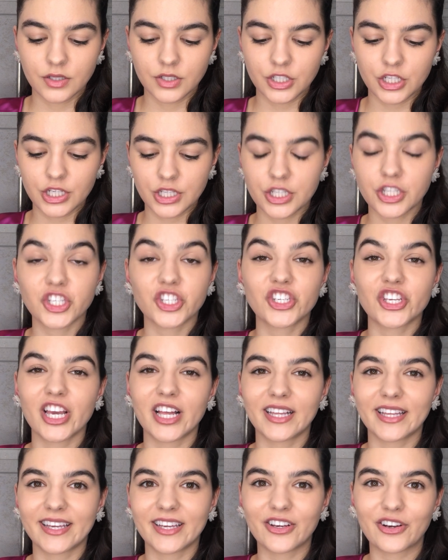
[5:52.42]
Just
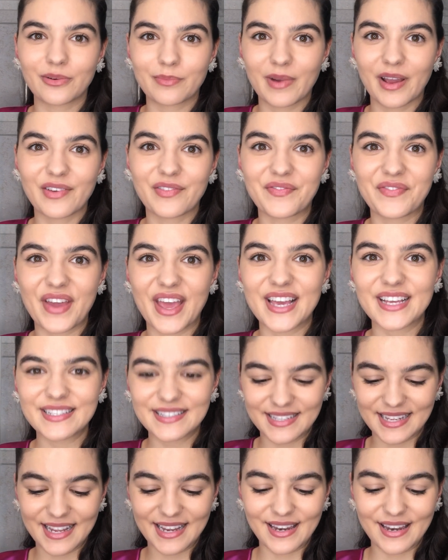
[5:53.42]
chilling on my
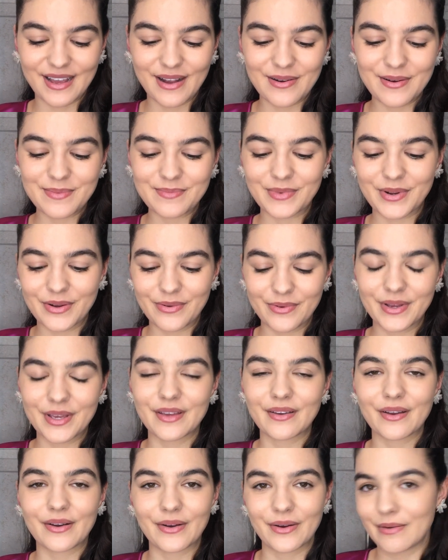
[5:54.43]
face, and now I'm
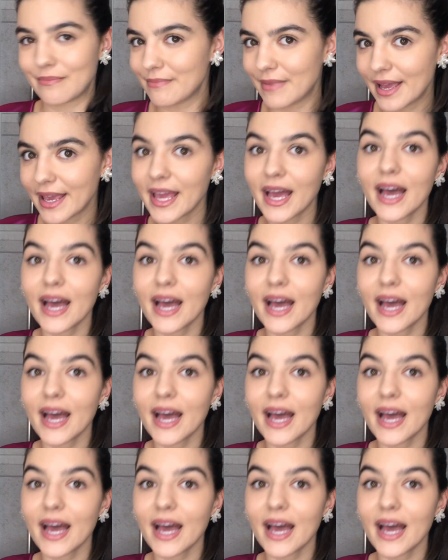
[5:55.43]
going my